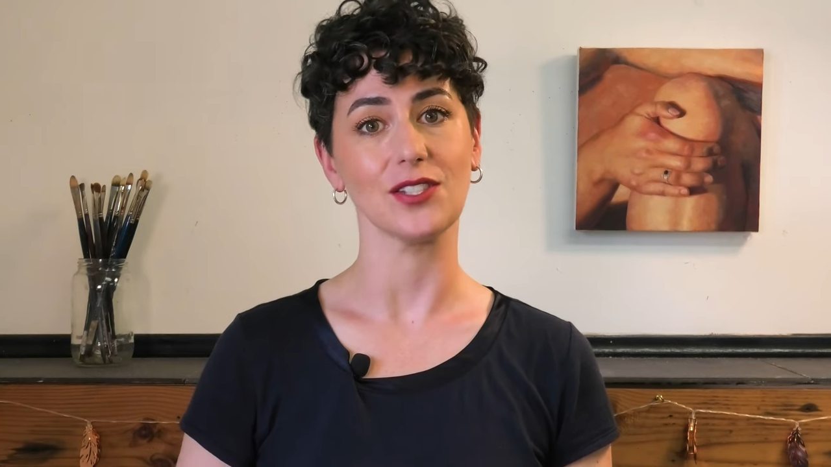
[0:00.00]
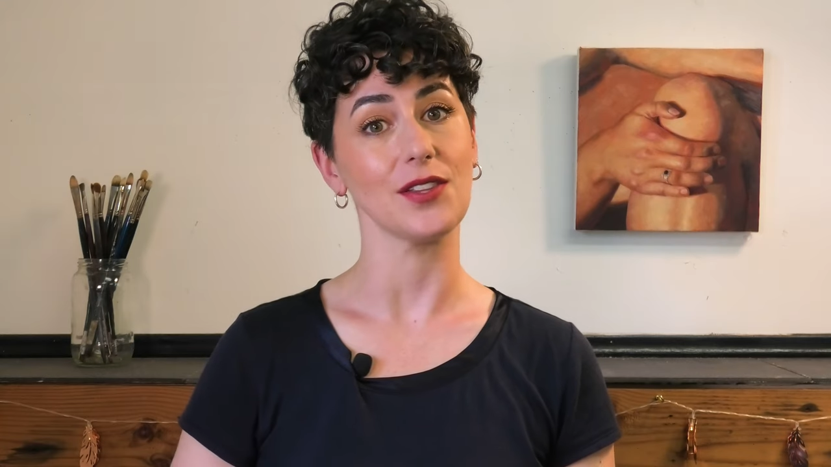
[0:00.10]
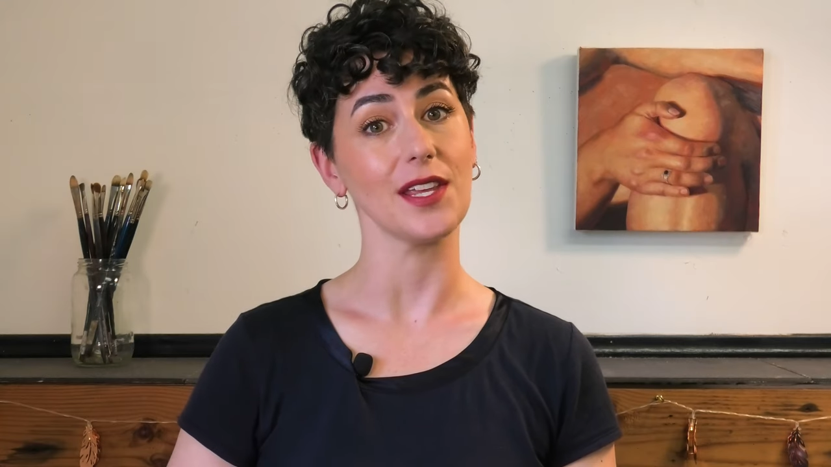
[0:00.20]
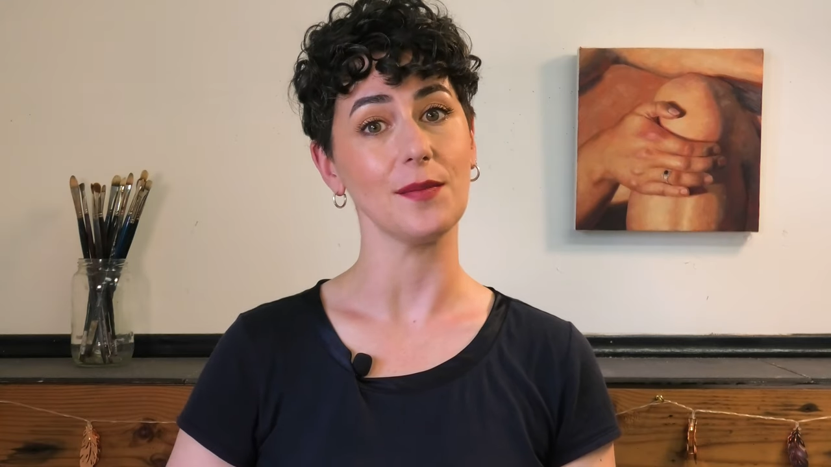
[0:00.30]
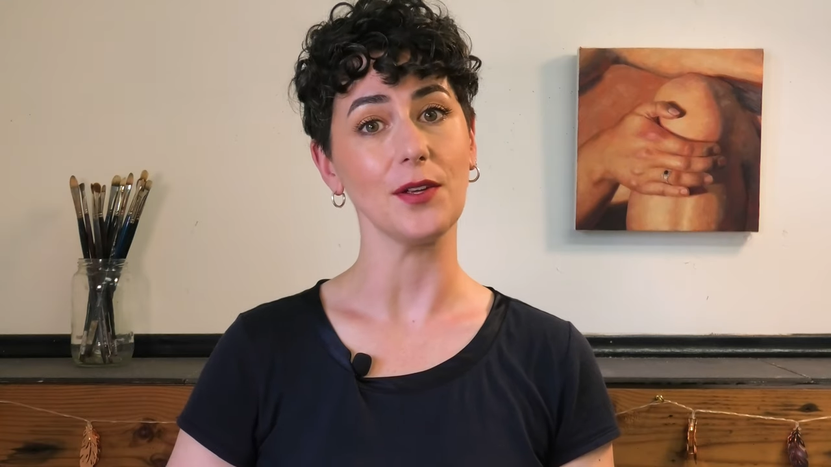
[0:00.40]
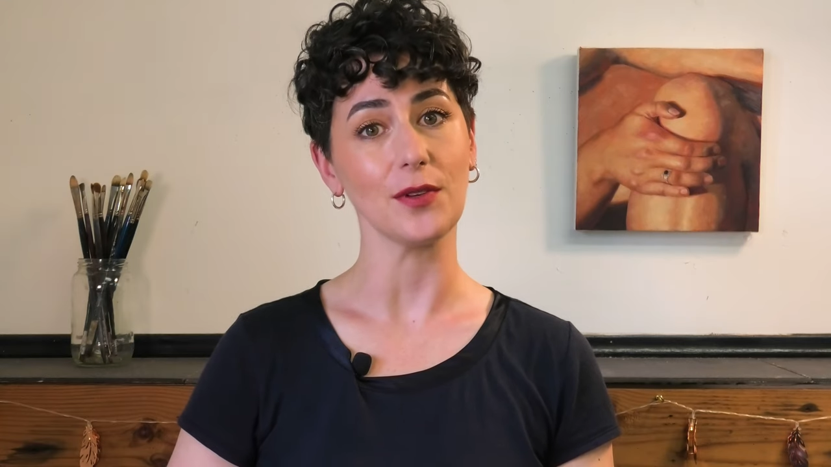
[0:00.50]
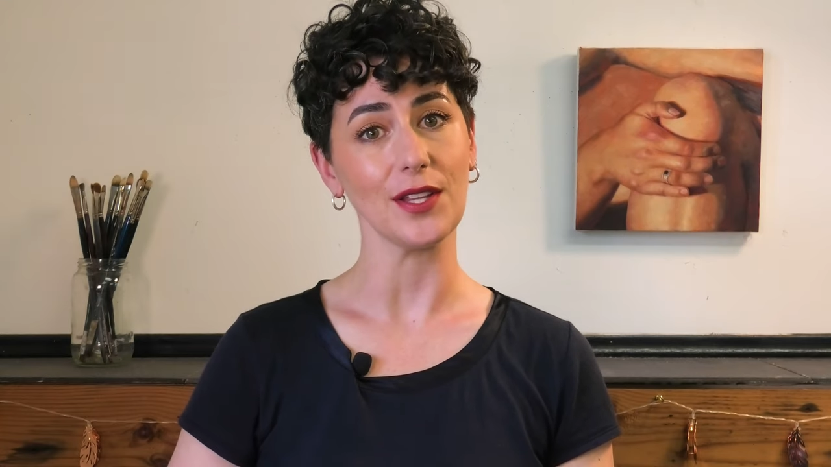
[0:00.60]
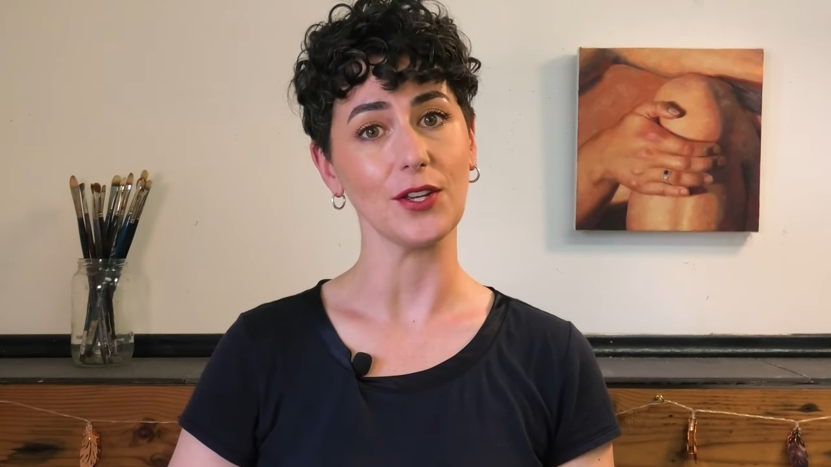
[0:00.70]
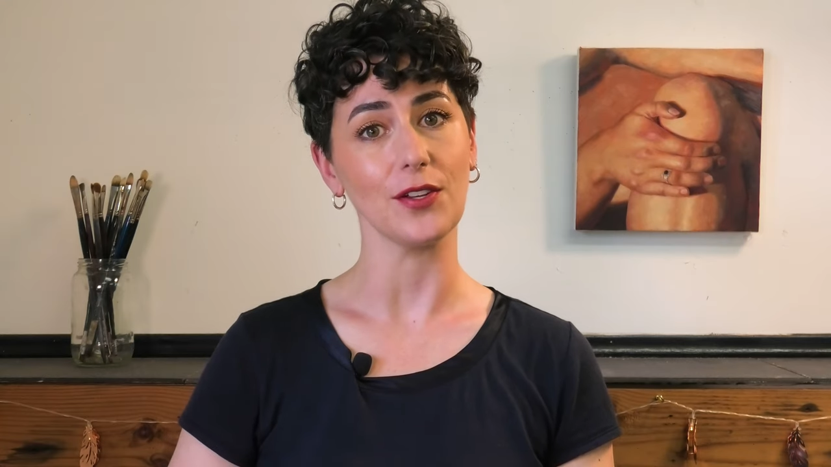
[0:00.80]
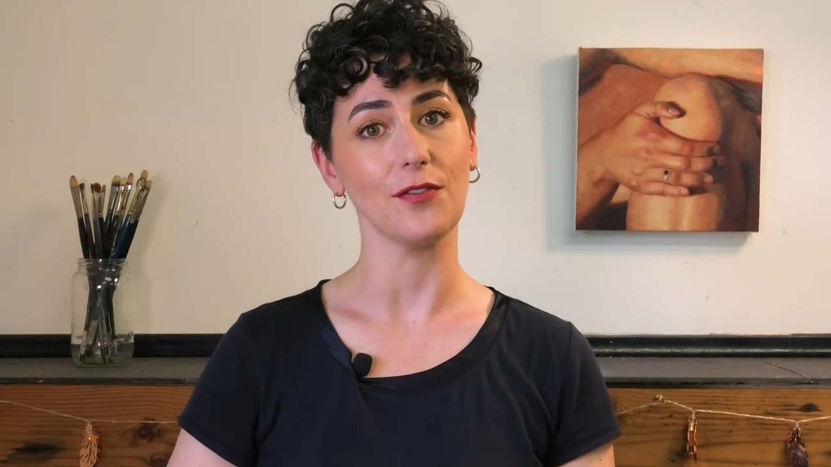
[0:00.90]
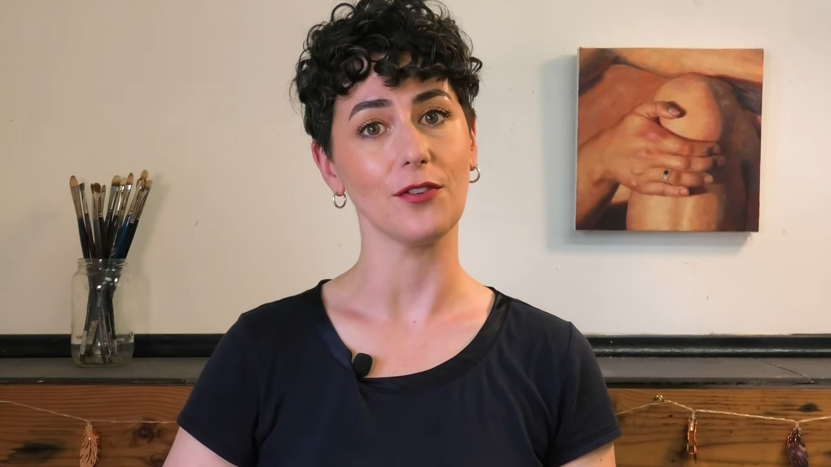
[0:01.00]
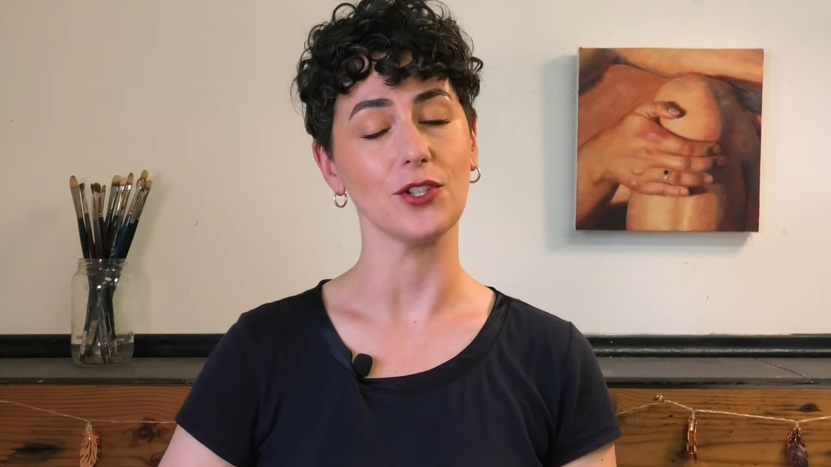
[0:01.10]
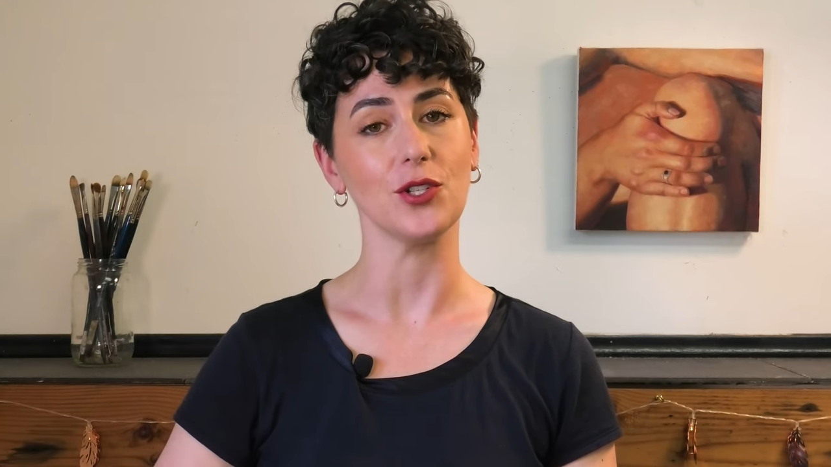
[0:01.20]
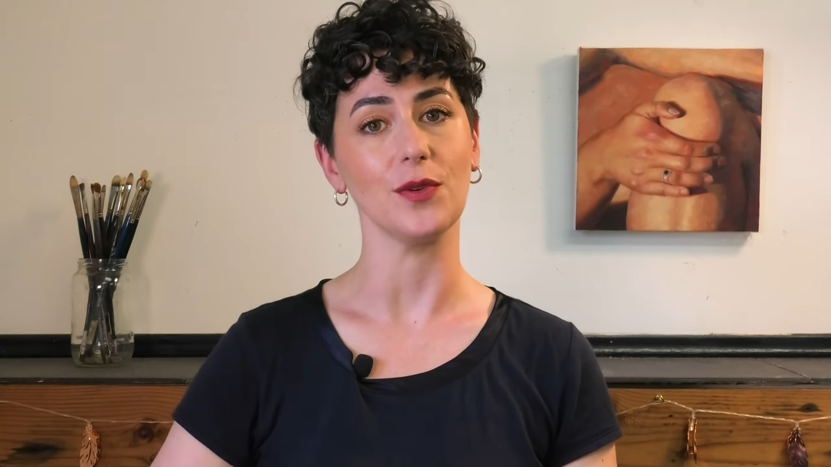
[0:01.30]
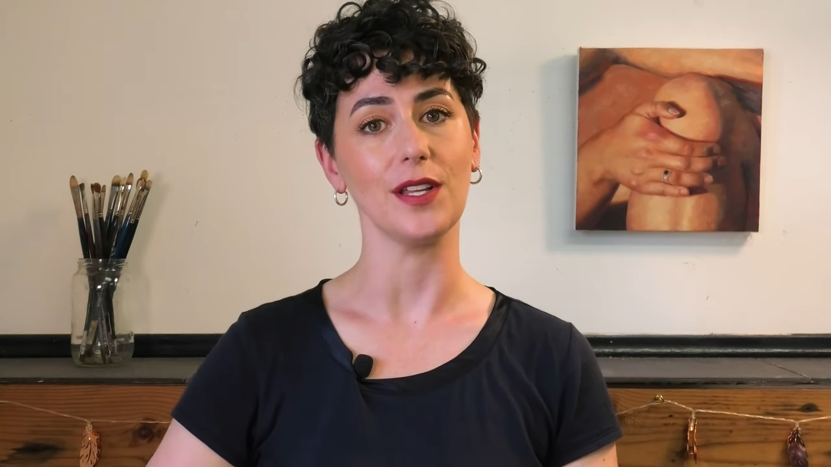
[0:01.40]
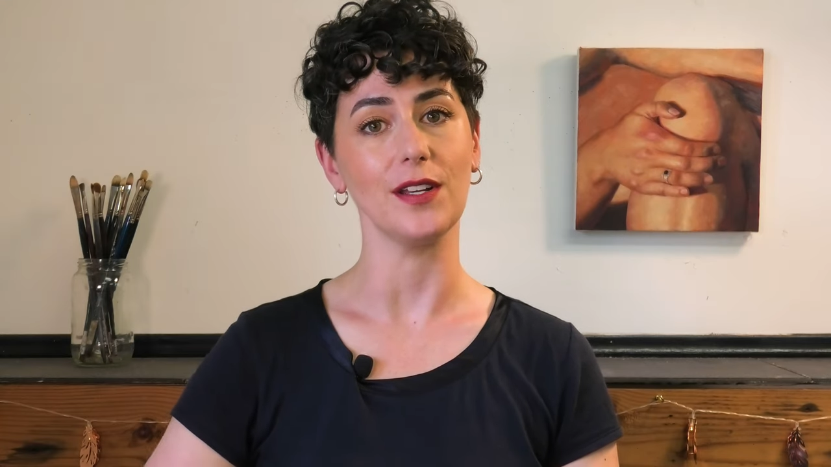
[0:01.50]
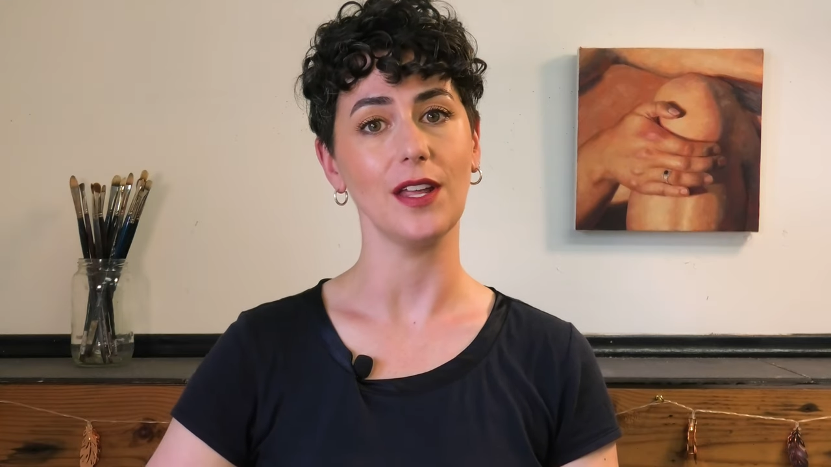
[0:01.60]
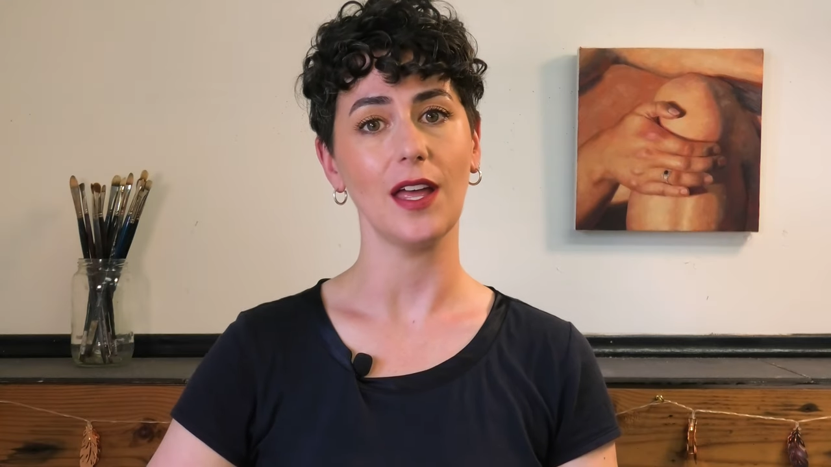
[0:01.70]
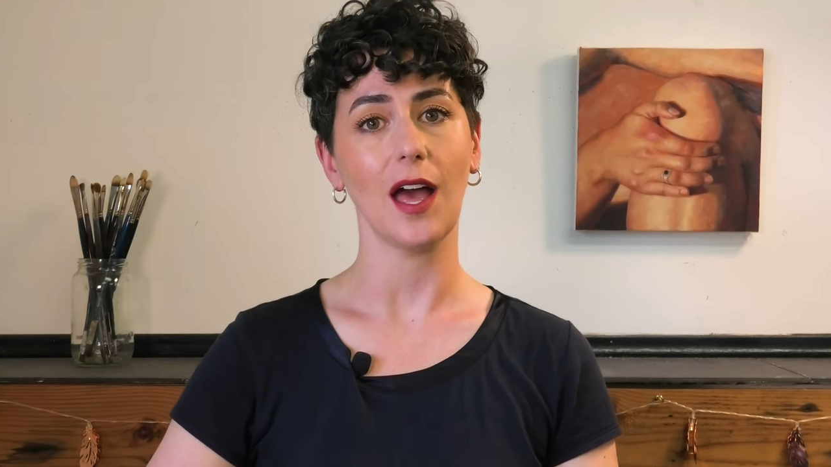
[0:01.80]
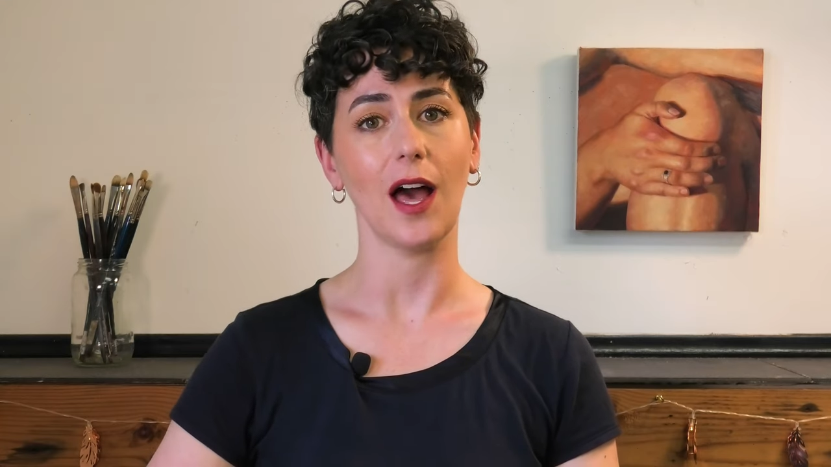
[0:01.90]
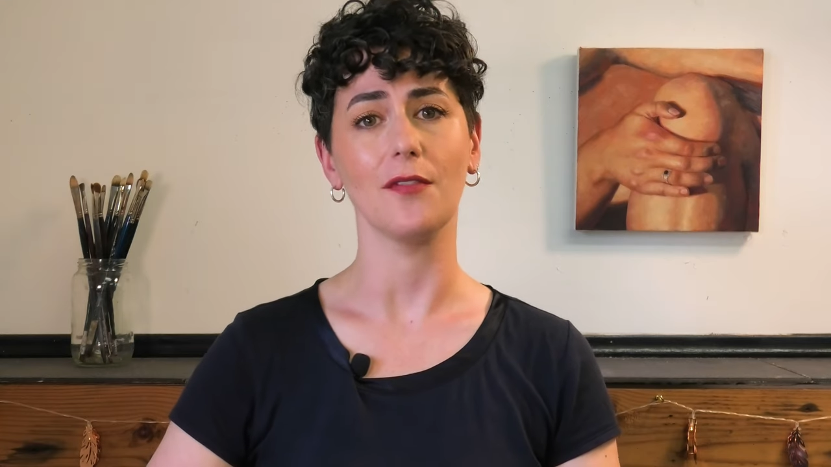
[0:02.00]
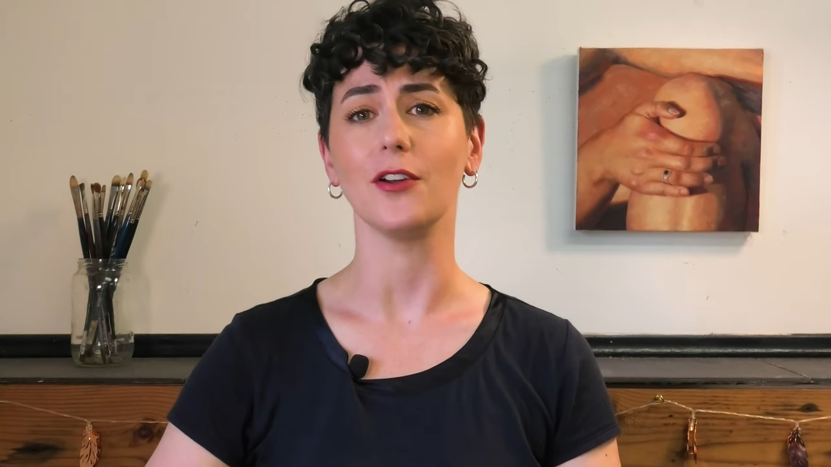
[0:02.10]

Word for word: so they can be really good for doing uh,